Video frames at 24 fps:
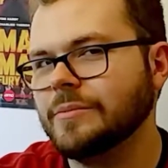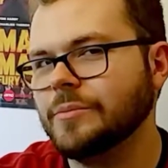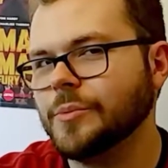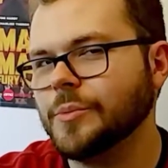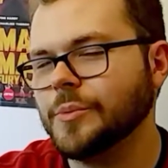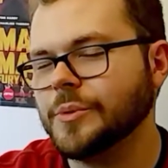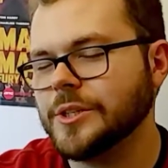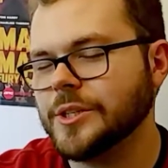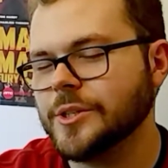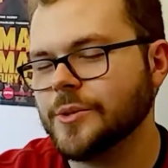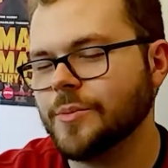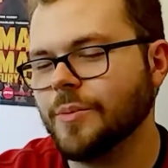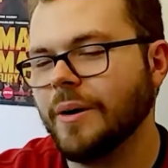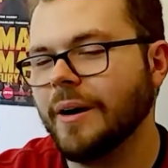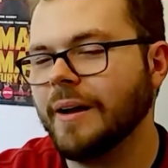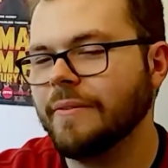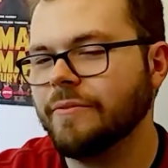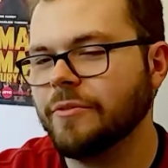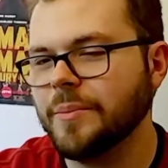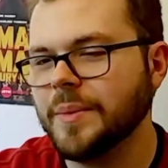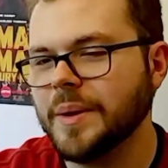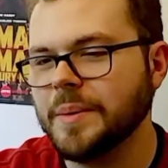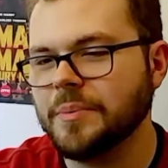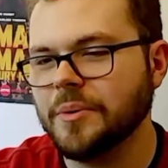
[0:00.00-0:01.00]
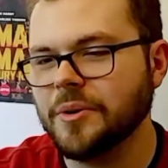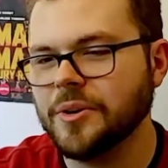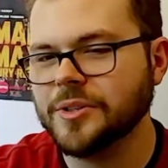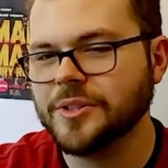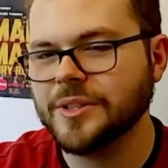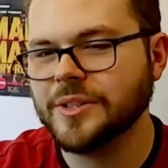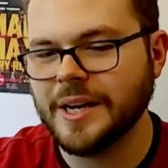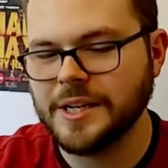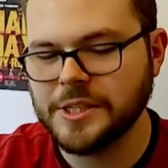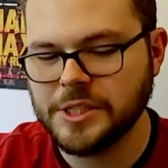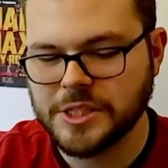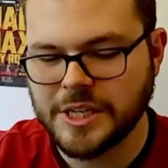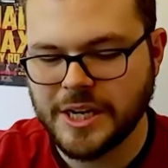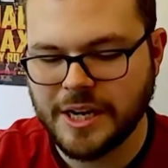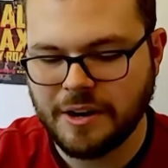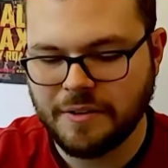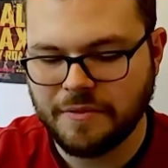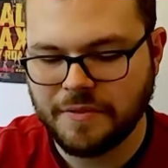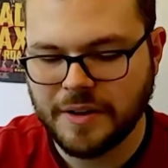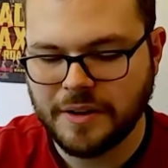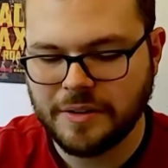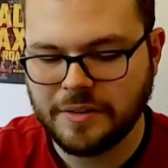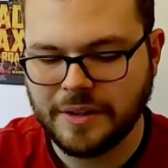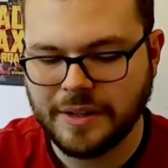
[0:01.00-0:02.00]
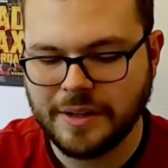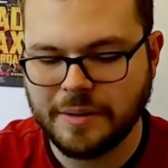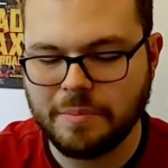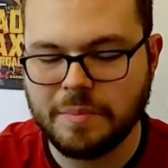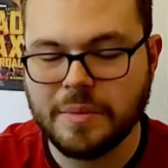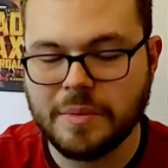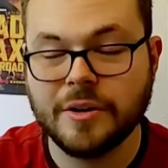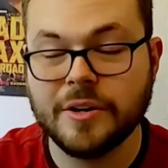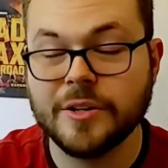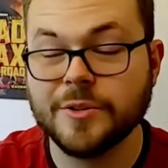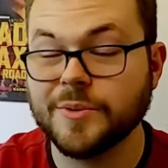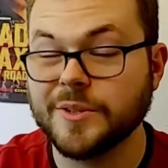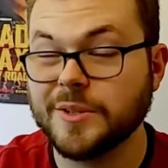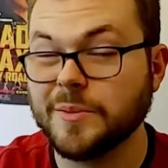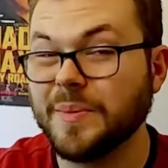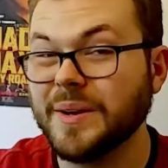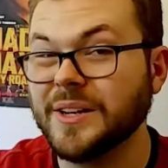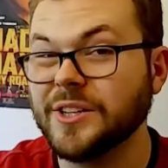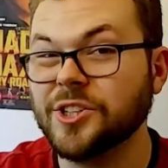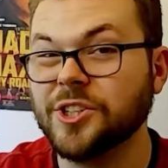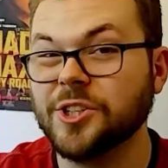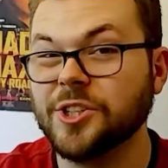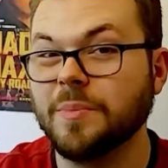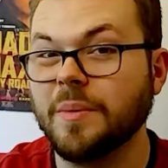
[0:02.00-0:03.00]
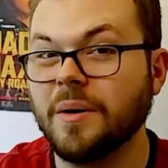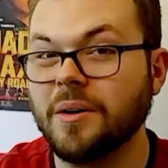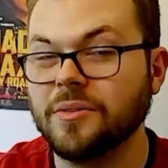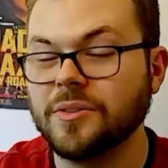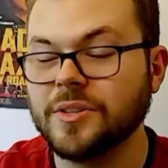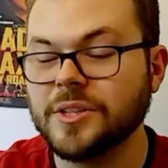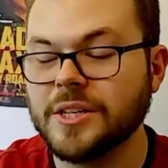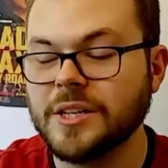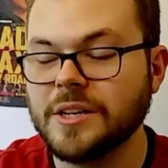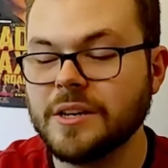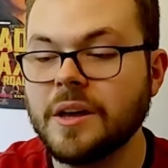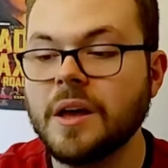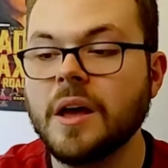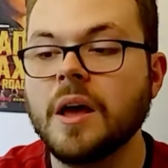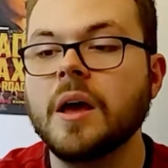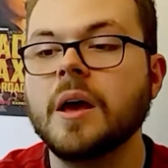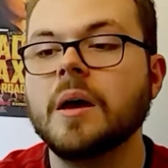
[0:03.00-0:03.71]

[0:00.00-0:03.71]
which is why, for me personally, I just kind of felt like Millions was a bit schmaltzy.